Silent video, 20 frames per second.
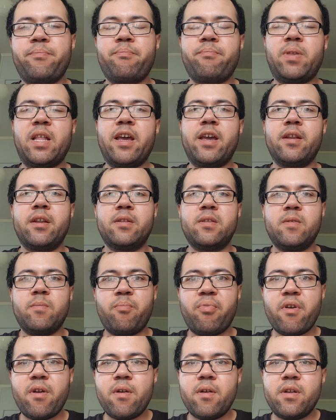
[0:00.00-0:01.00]
playing
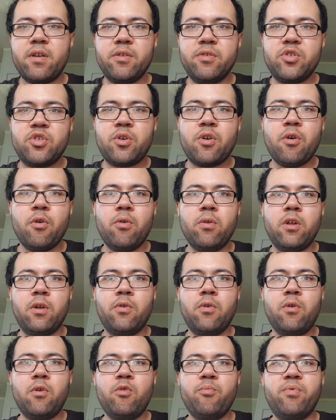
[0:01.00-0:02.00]
Predator is cool
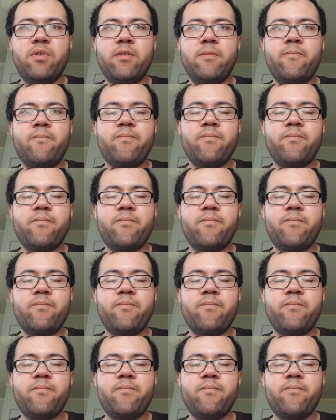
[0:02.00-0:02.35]
and all, but